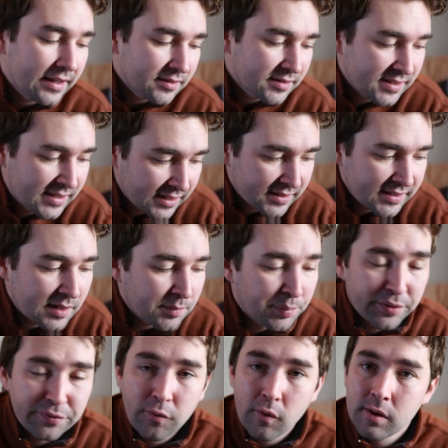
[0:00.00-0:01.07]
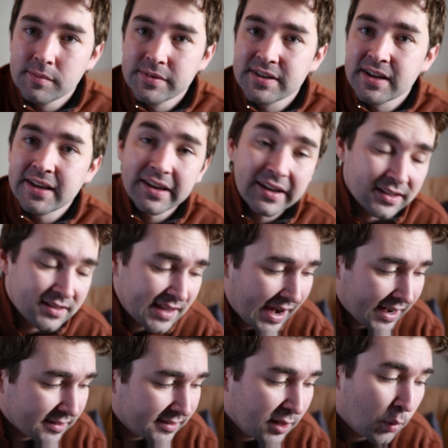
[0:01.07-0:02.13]
Sing Sing performed
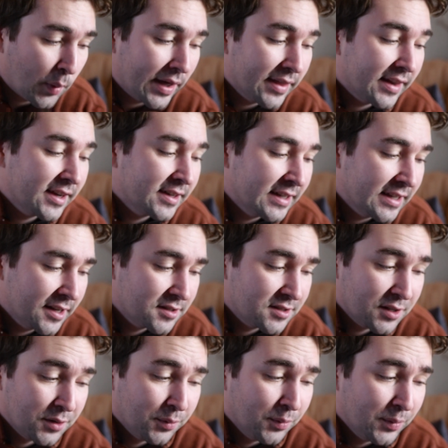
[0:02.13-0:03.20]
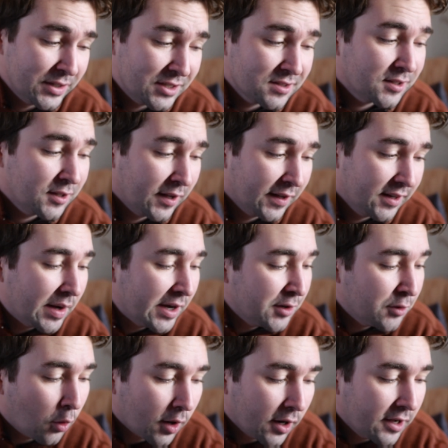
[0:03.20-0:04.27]
exactly the way that it needed to, which is good.
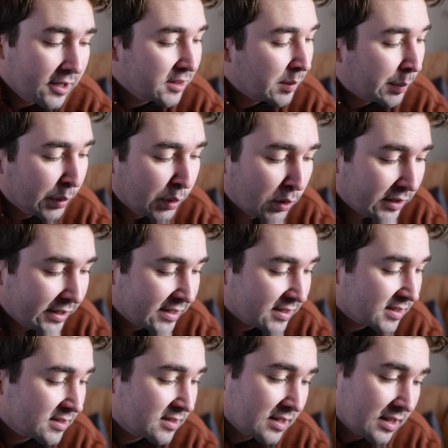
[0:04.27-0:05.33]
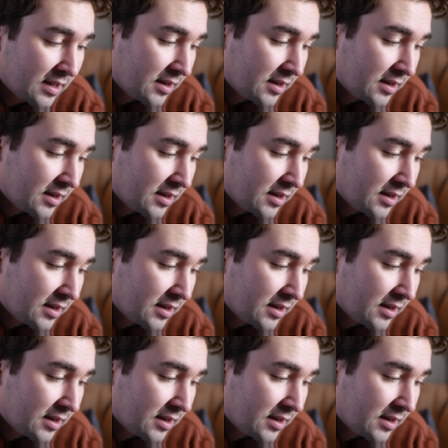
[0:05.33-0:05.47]
Anora, The Brutalist,